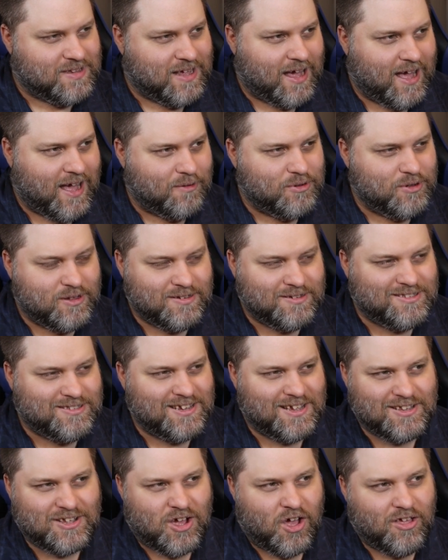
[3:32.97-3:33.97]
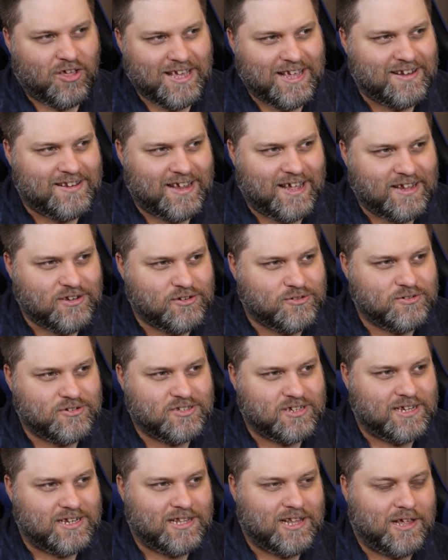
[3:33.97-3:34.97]
I, it's it, calling it
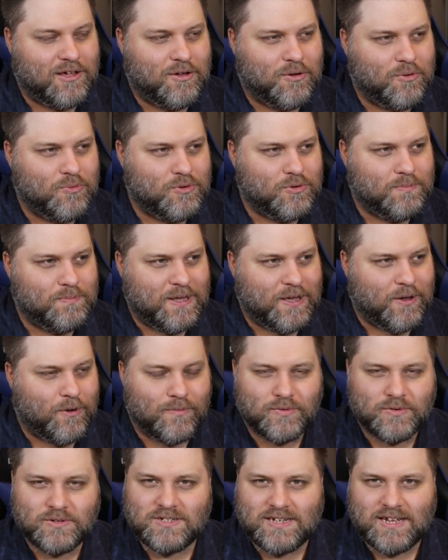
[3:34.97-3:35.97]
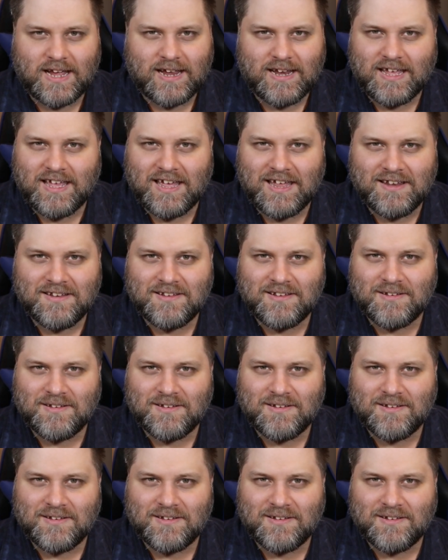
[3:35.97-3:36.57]
dangerously low would be overstating it.